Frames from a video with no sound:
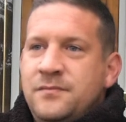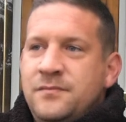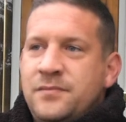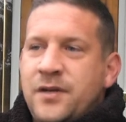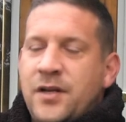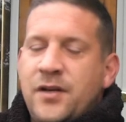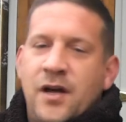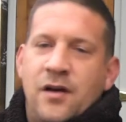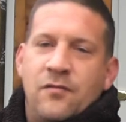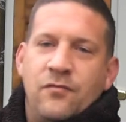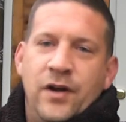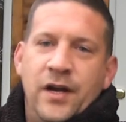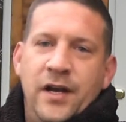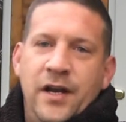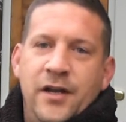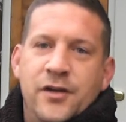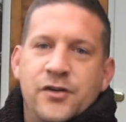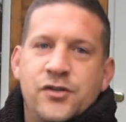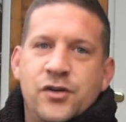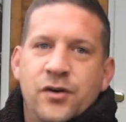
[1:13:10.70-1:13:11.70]
But no,
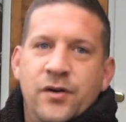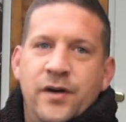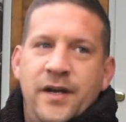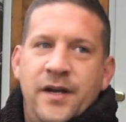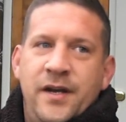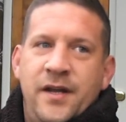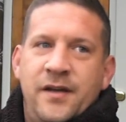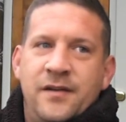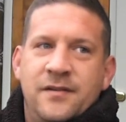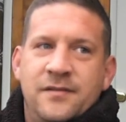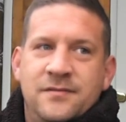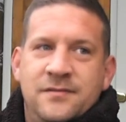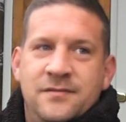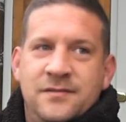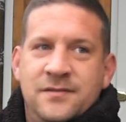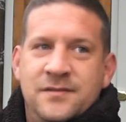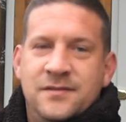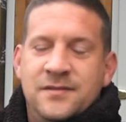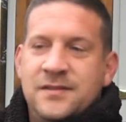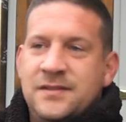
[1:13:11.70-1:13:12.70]
really enjoying it.
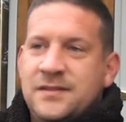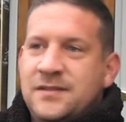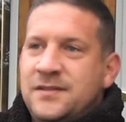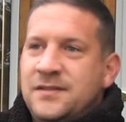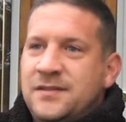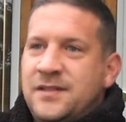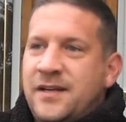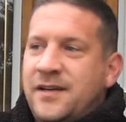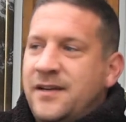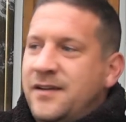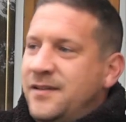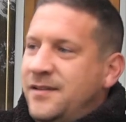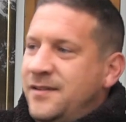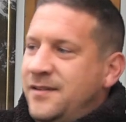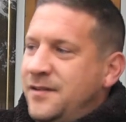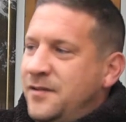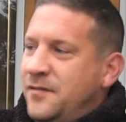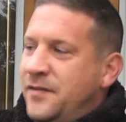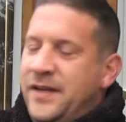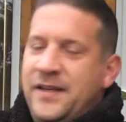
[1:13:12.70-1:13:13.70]

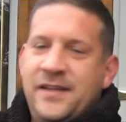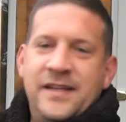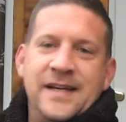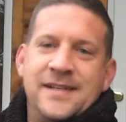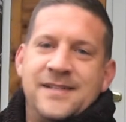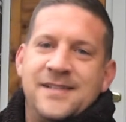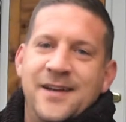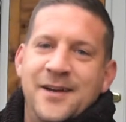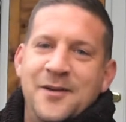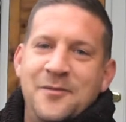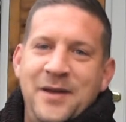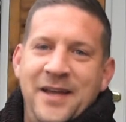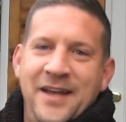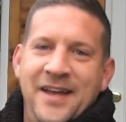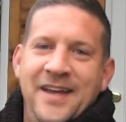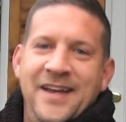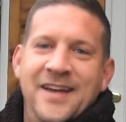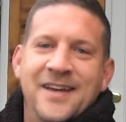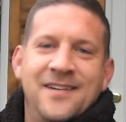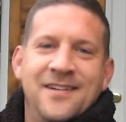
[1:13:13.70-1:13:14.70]
And Dad's going to be
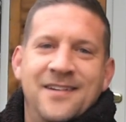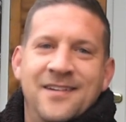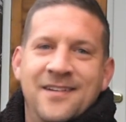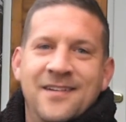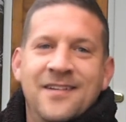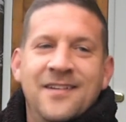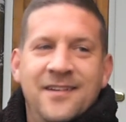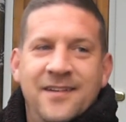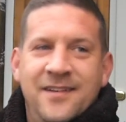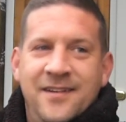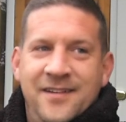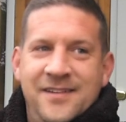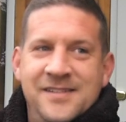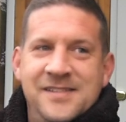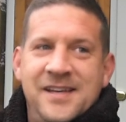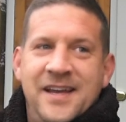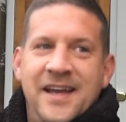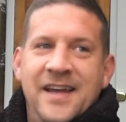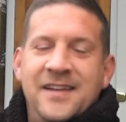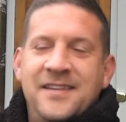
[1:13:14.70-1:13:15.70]
eager
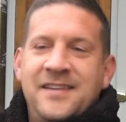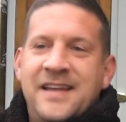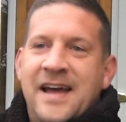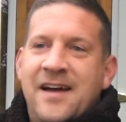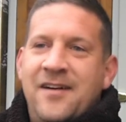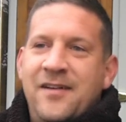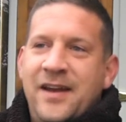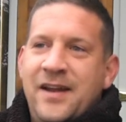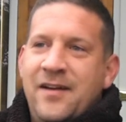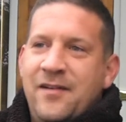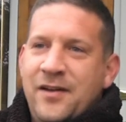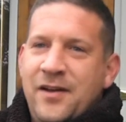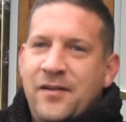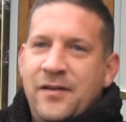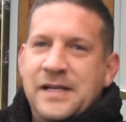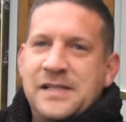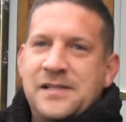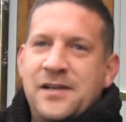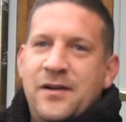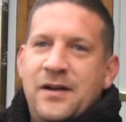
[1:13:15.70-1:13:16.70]
to get down here. I know
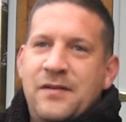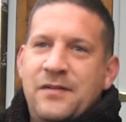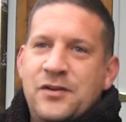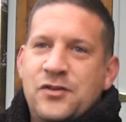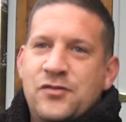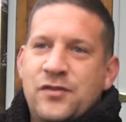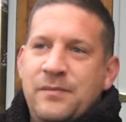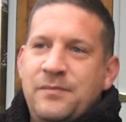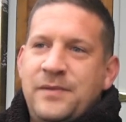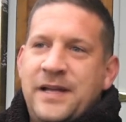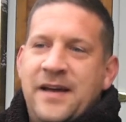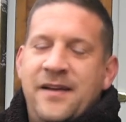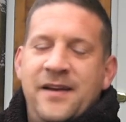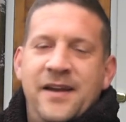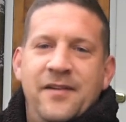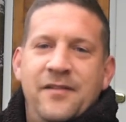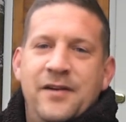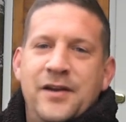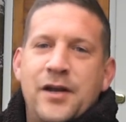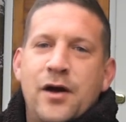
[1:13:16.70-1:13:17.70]
he's going to have a trip down
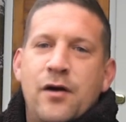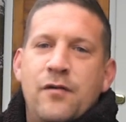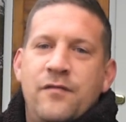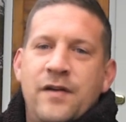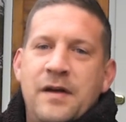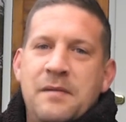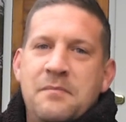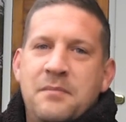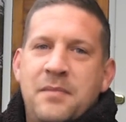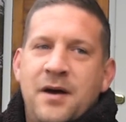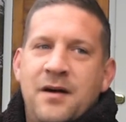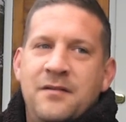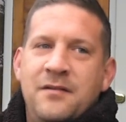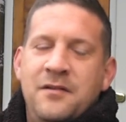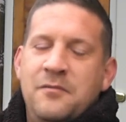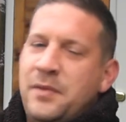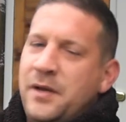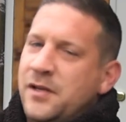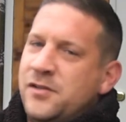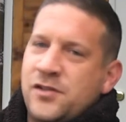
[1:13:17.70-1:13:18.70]
here in November.
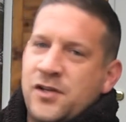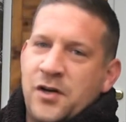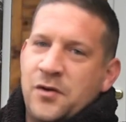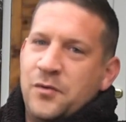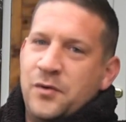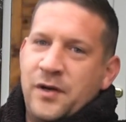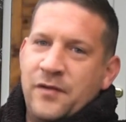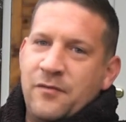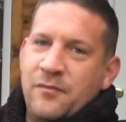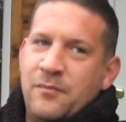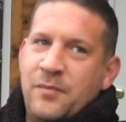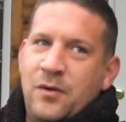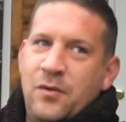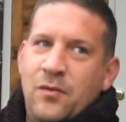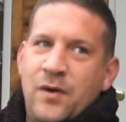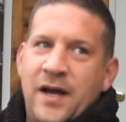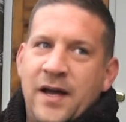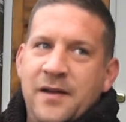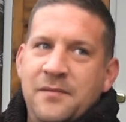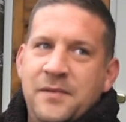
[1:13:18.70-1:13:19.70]
Be a total different ball
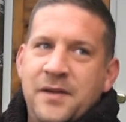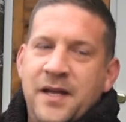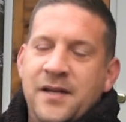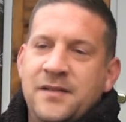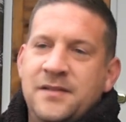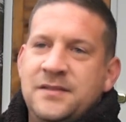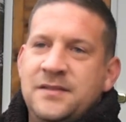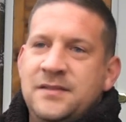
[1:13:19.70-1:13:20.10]
game then.